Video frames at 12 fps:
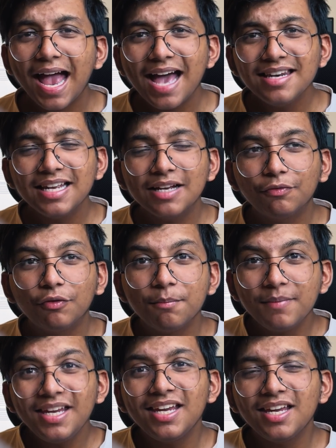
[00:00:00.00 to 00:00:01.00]
And for
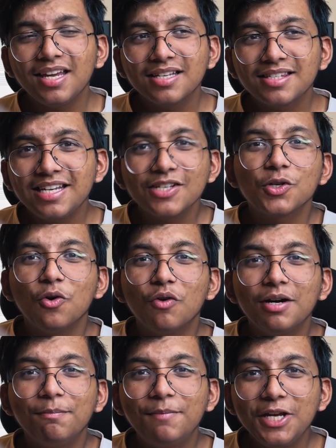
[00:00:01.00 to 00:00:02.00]
me,
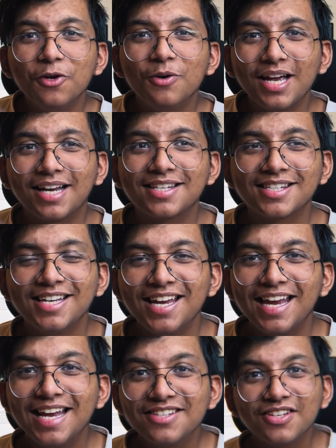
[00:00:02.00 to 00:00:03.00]
CSO1 BOX
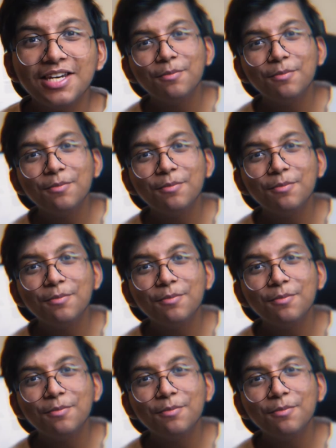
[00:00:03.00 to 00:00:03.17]
is an